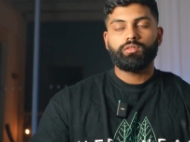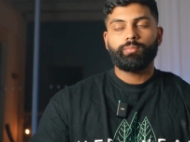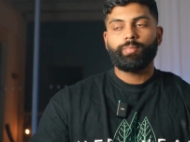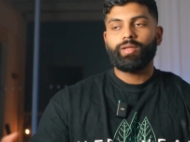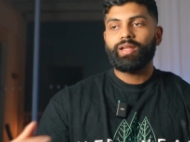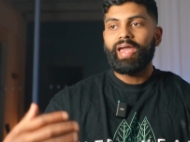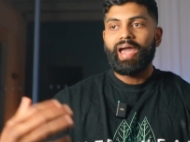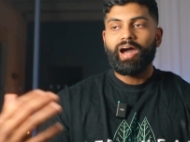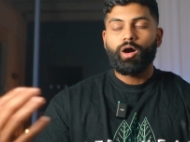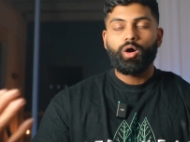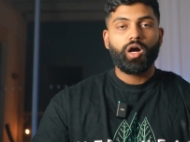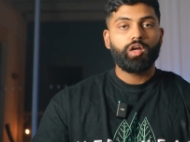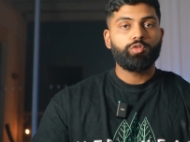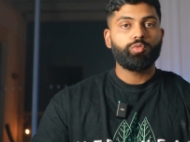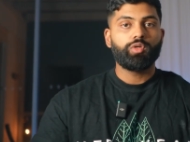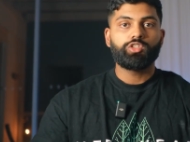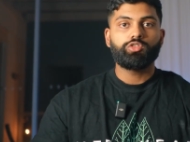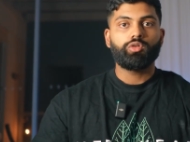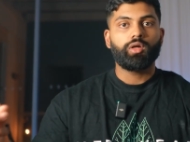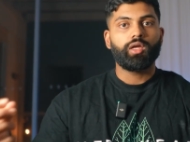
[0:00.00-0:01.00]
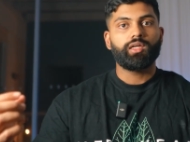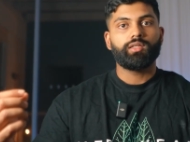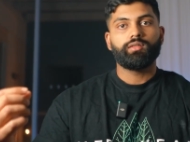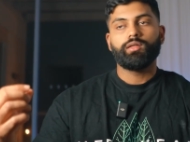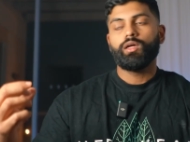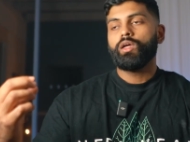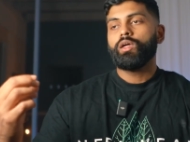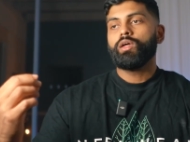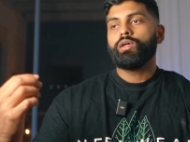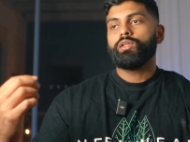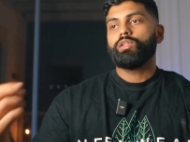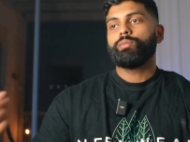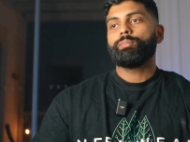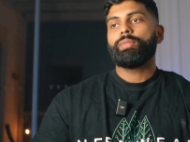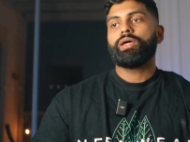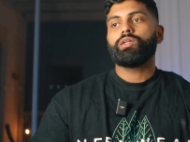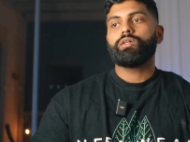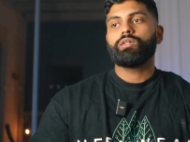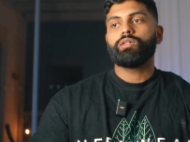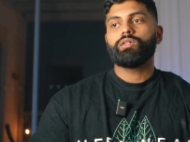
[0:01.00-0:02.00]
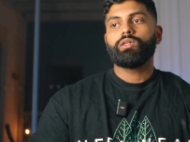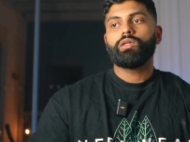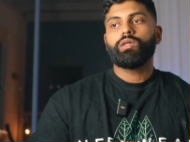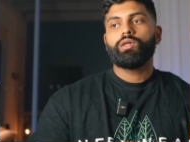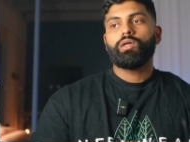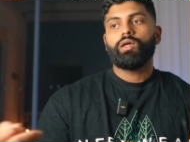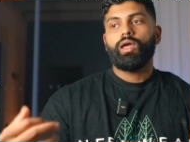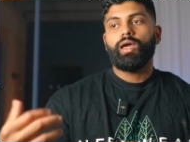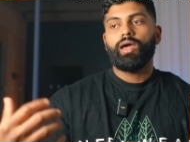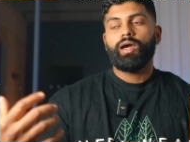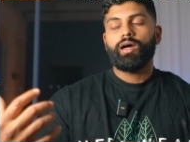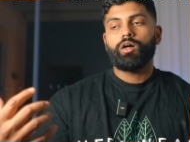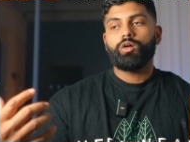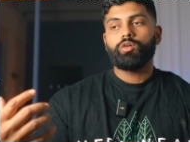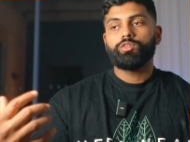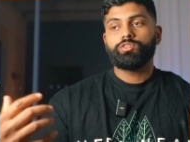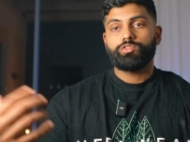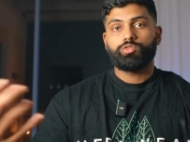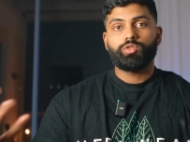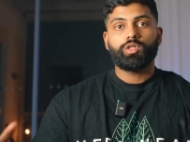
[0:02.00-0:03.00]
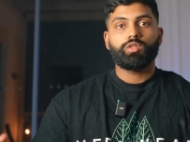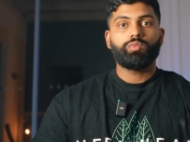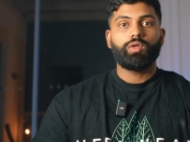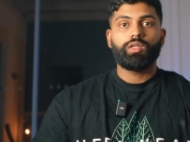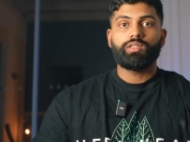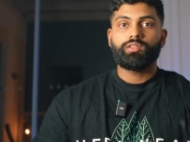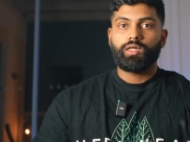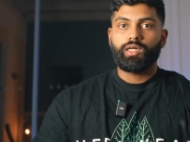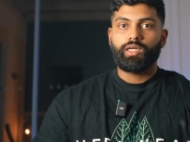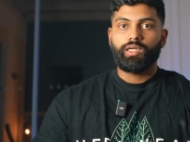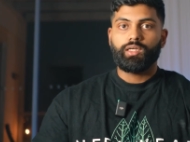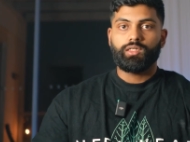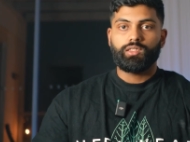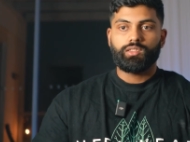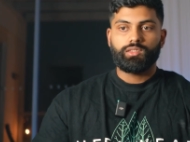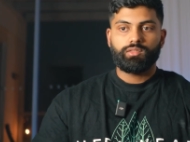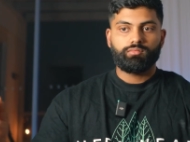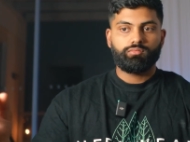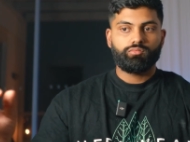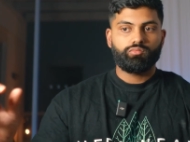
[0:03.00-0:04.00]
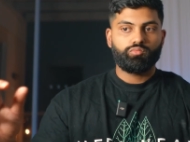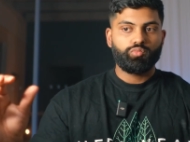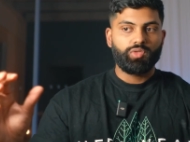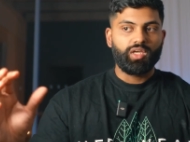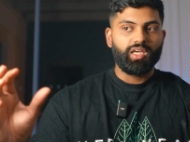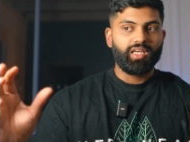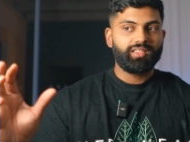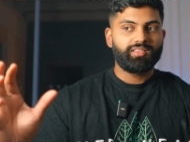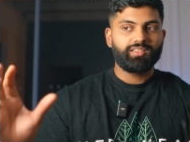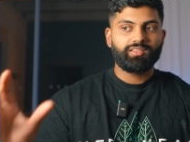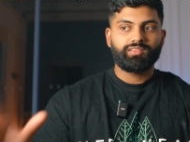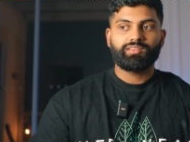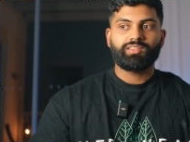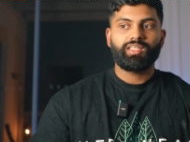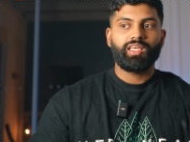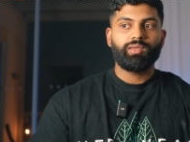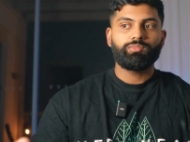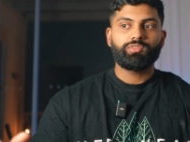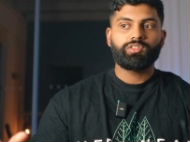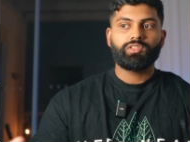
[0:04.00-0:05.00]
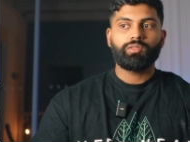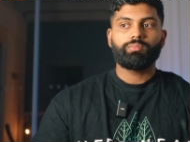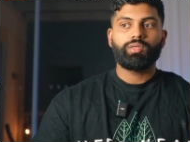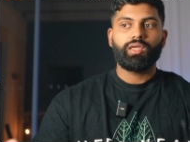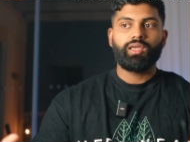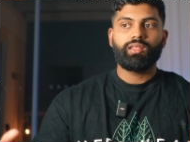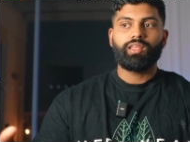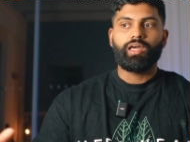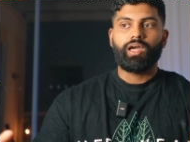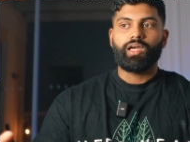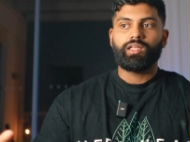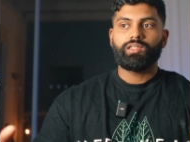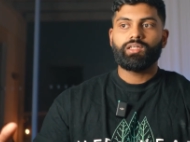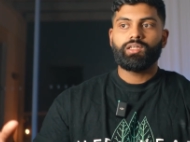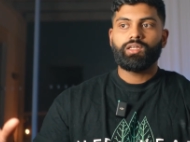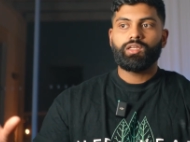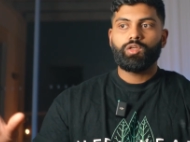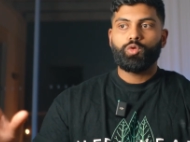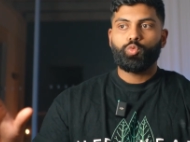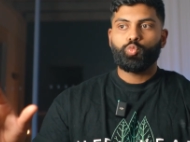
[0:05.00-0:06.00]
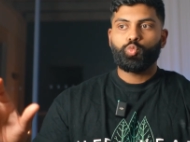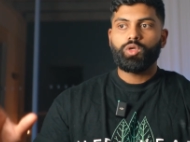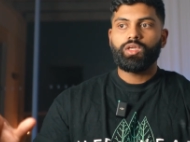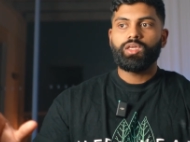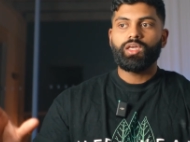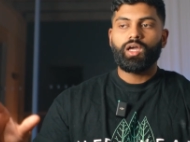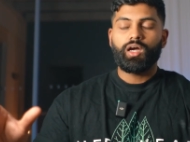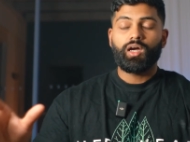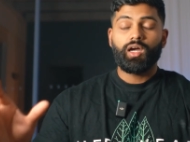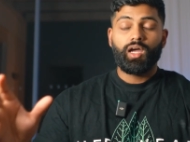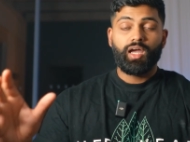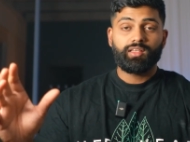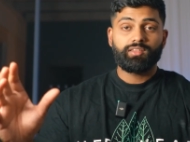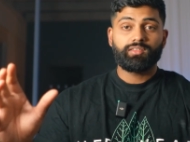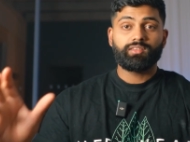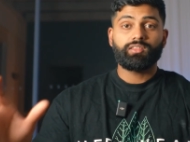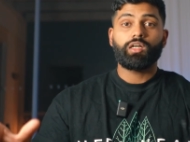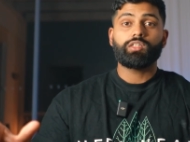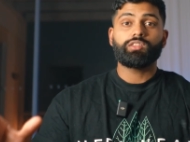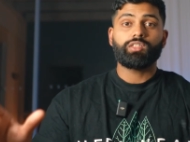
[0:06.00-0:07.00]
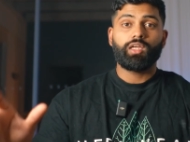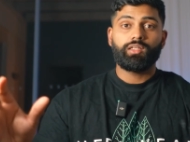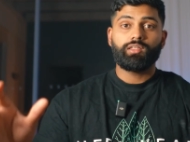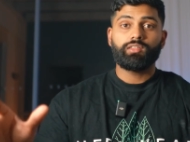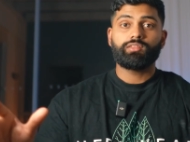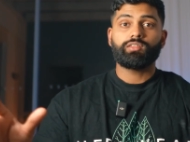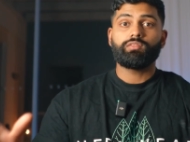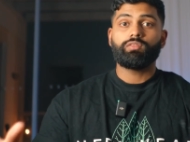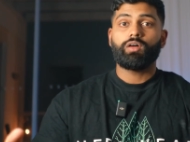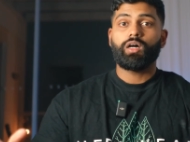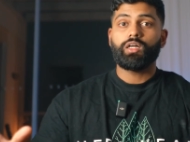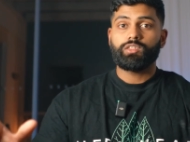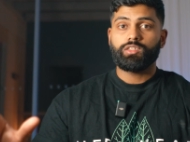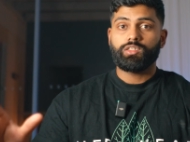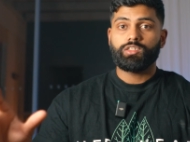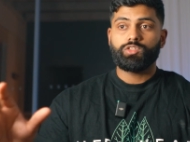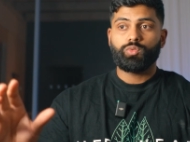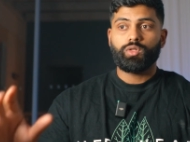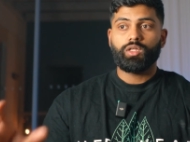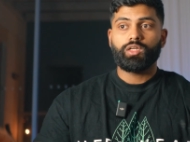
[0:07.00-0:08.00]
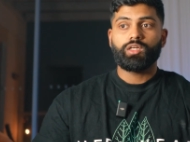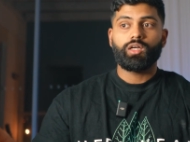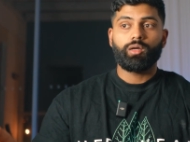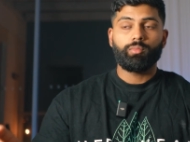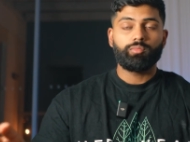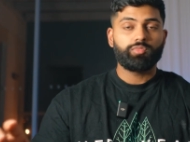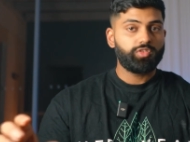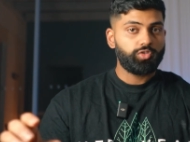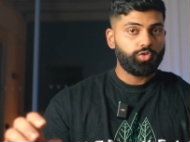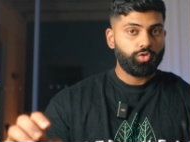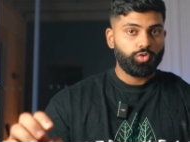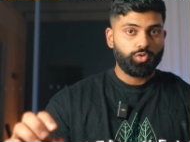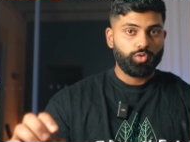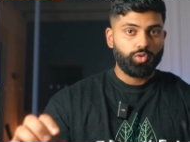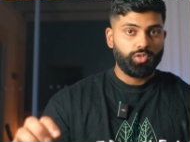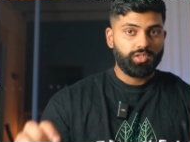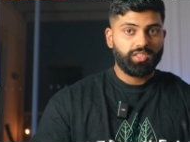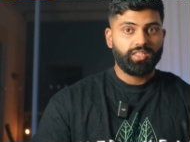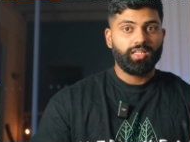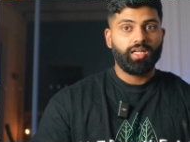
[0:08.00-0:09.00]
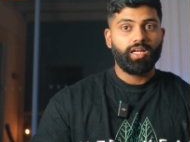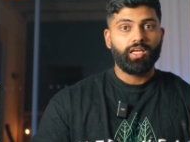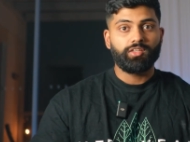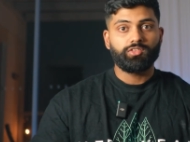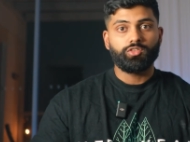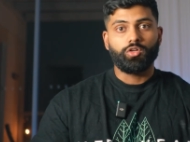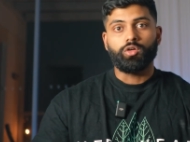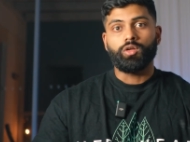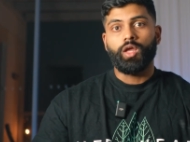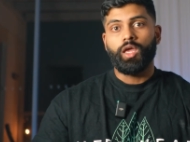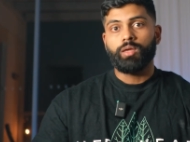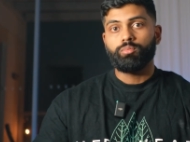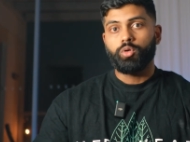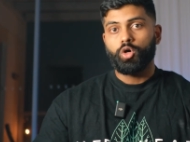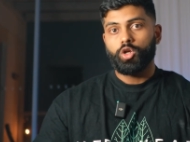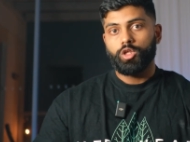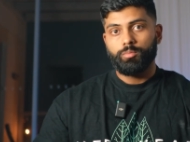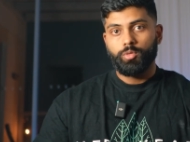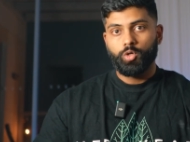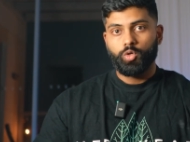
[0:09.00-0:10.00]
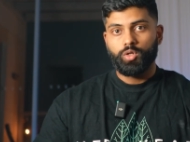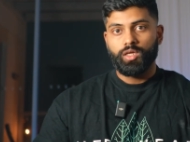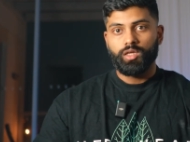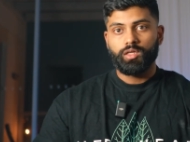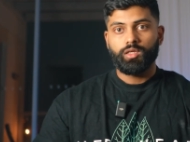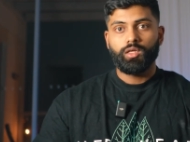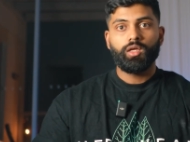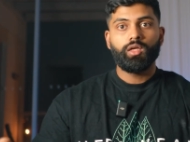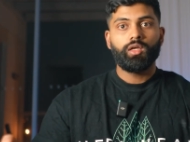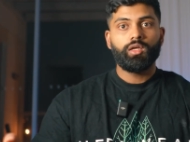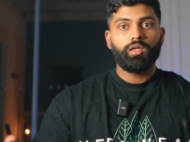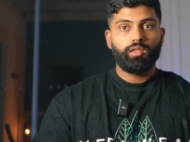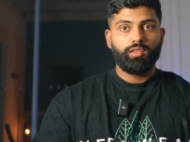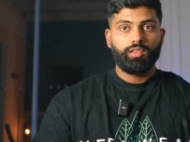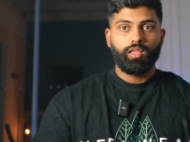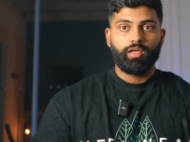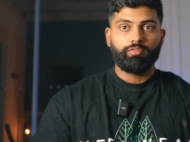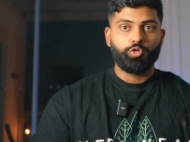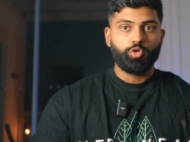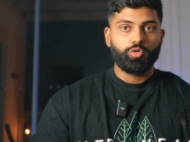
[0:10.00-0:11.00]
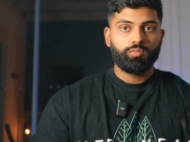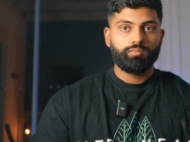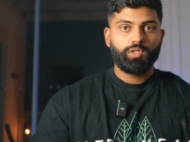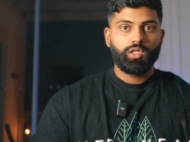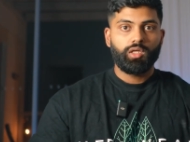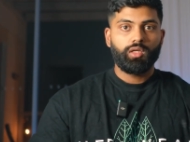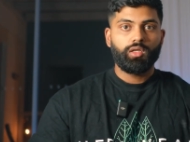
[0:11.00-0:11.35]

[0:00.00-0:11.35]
No matter how hard we train, no matter how strict we diet, it just seems to be that we are at such a disadvantage when it comes to genetics on a bodybuilding level.